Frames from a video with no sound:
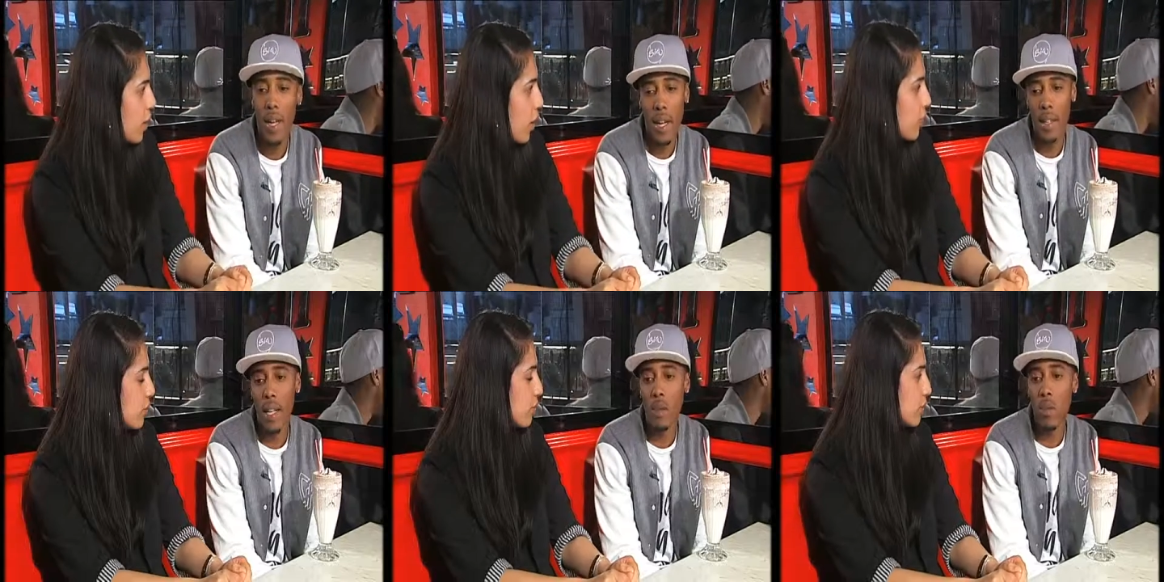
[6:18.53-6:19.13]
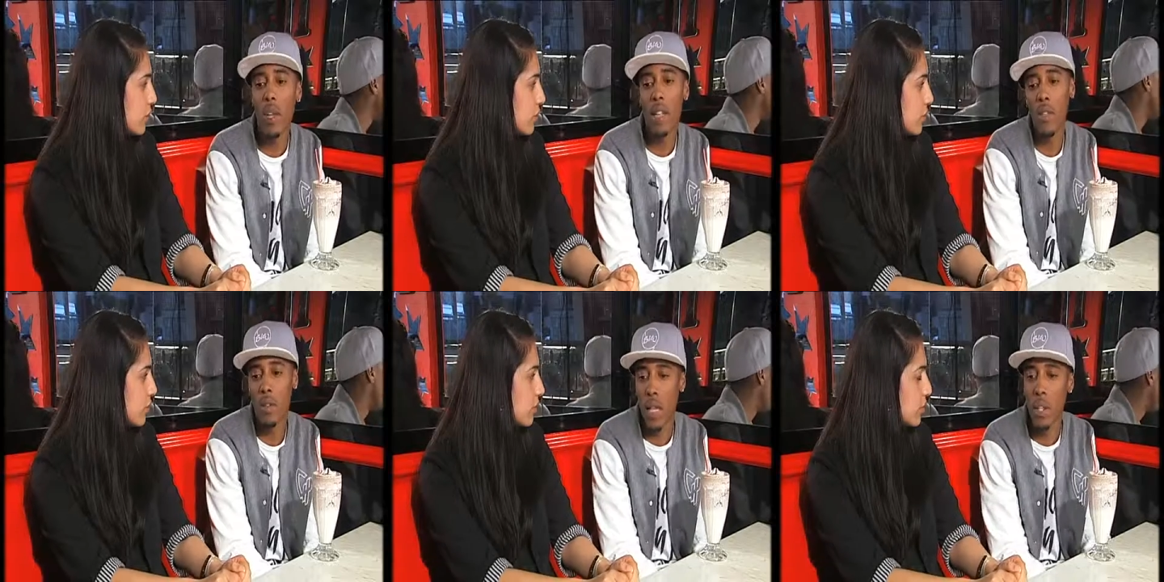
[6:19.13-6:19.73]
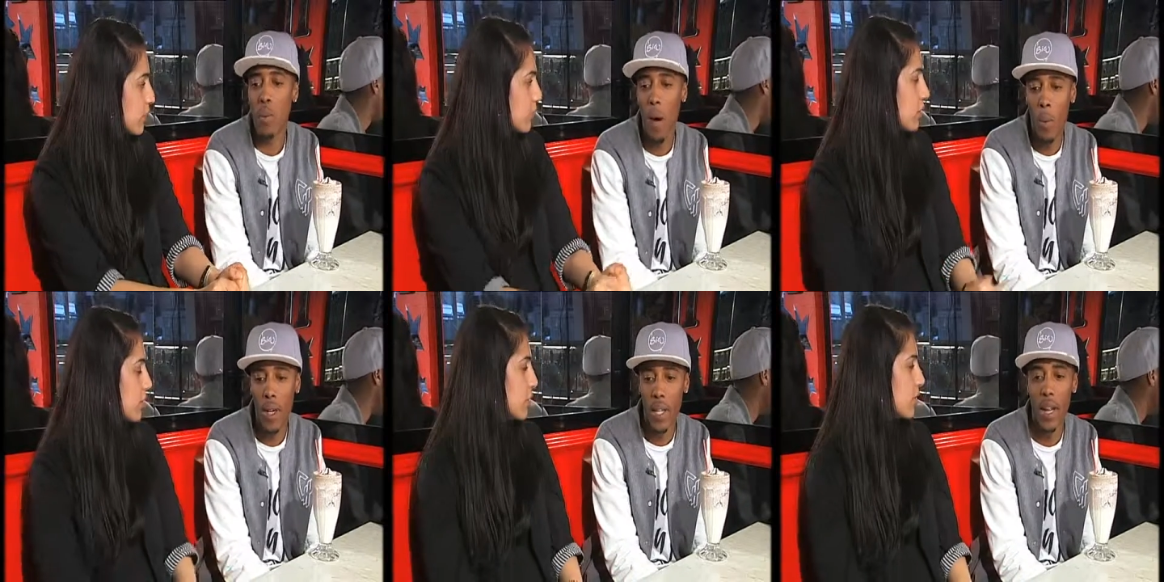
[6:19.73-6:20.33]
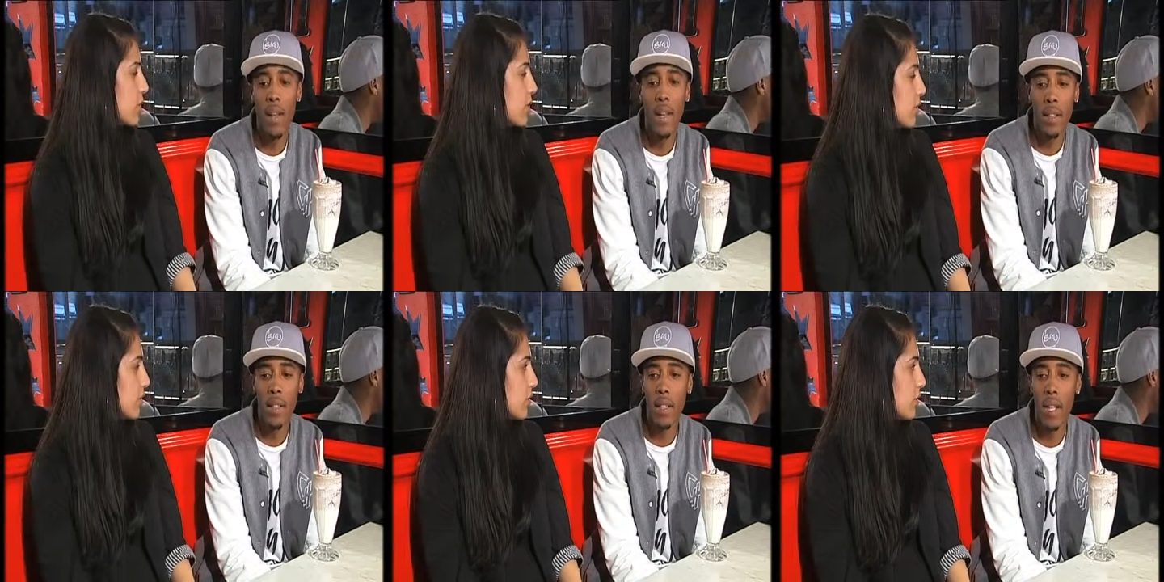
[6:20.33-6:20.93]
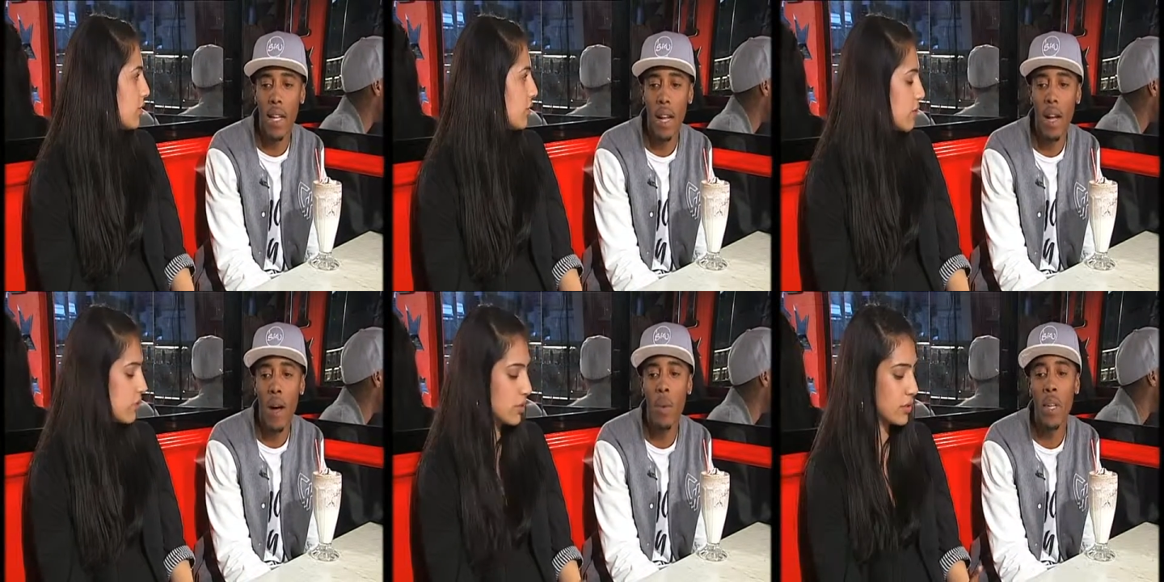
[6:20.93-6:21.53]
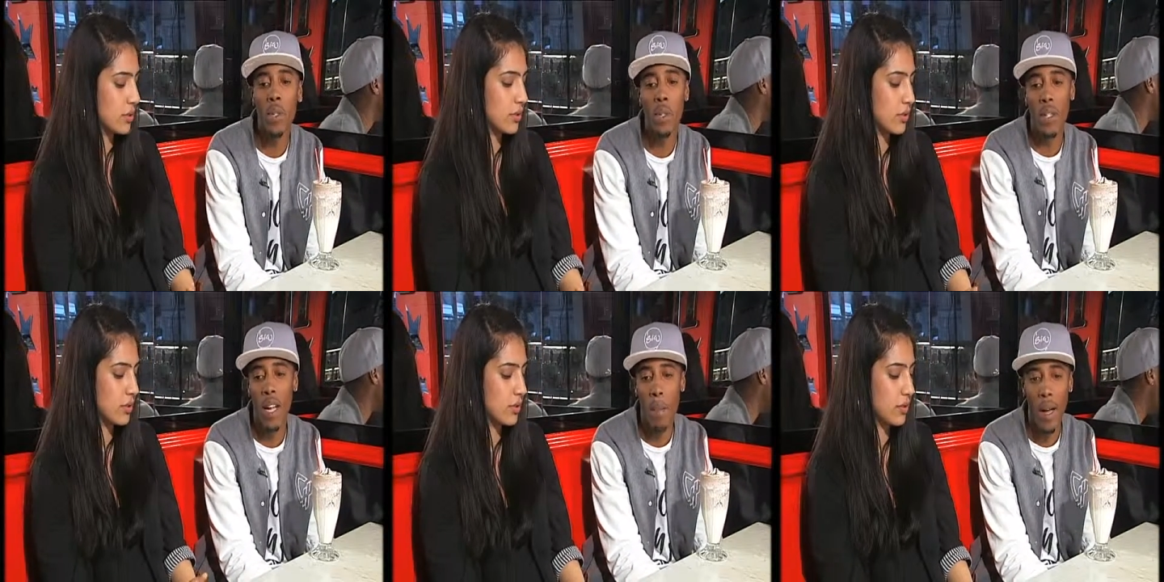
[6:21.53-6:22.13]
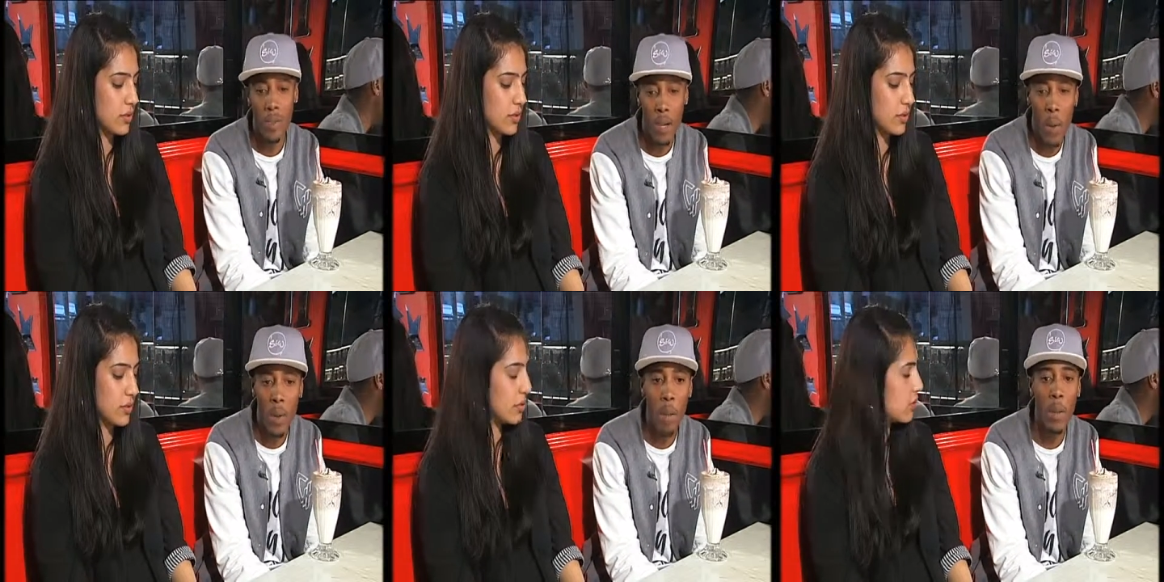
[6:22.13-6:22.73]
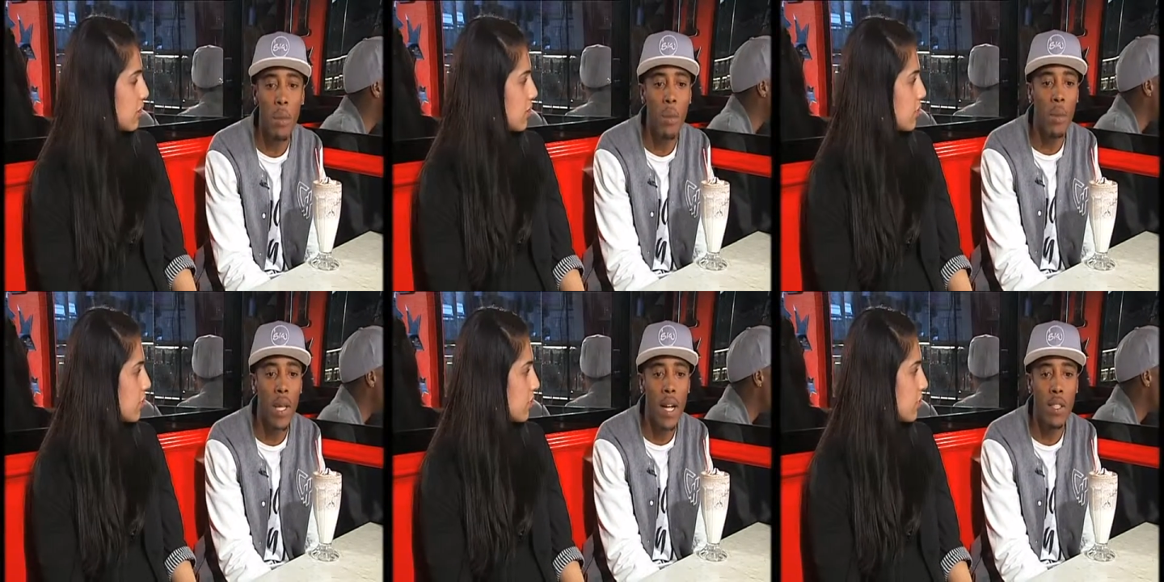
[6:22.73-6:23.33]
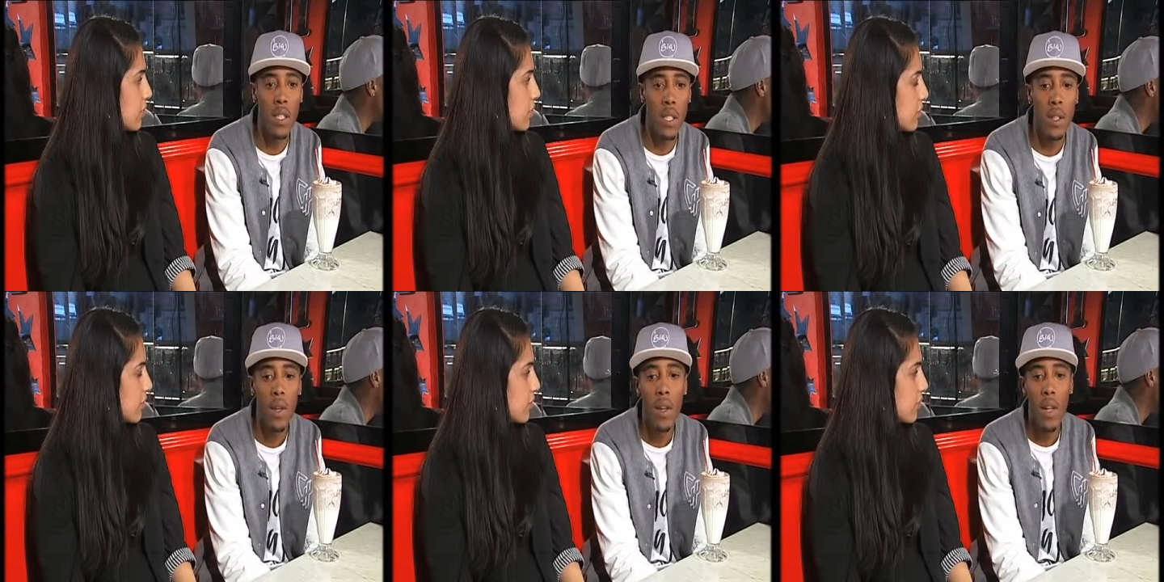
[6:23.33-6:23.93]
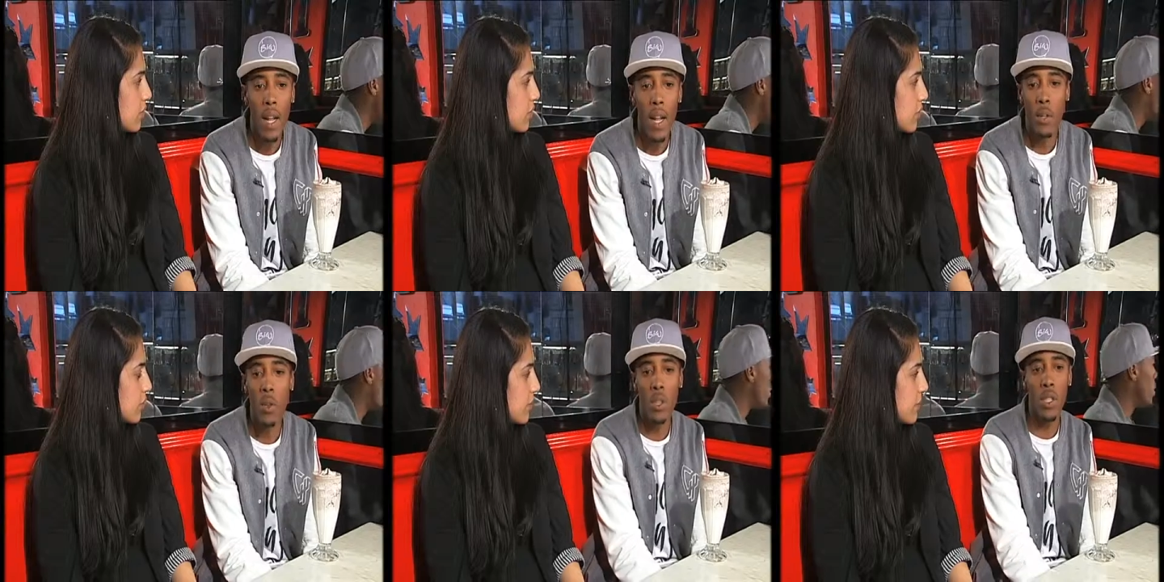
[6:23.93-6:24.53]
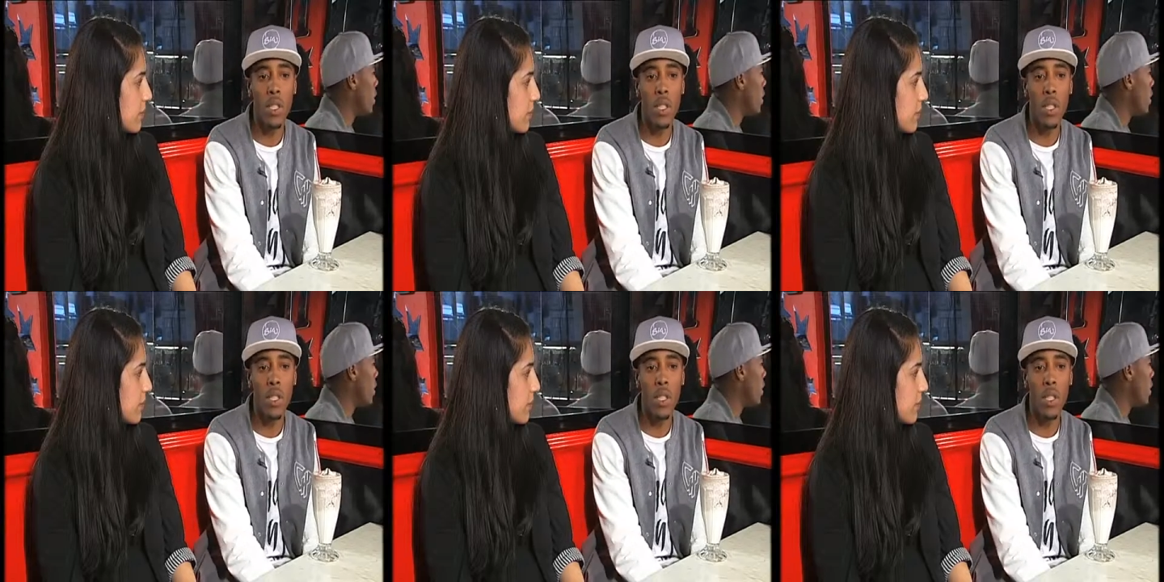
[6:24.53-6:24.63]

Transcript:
Speaker 1: Yeah, then? that's what that's that's what I wanted at the end of the day. Like I wanted good to come out of it. I wanted people to actually like not